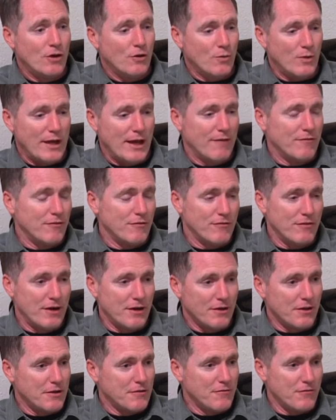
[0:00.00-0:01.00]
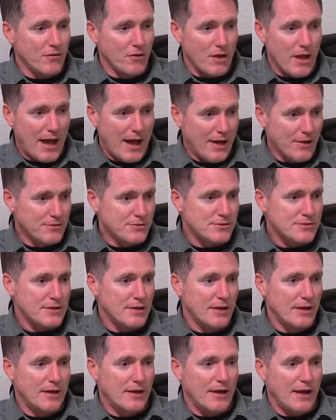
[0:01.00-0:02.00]
we have a fairly full house
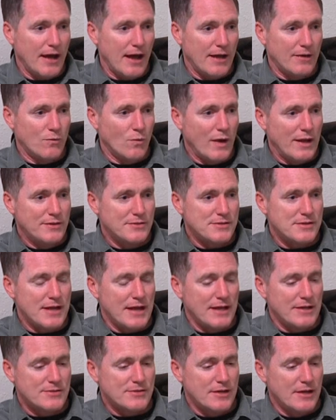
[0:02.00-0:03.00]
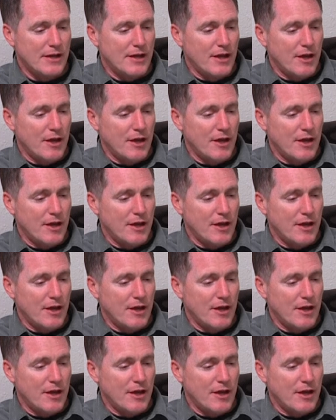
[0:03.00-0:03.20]
on Wednesdays.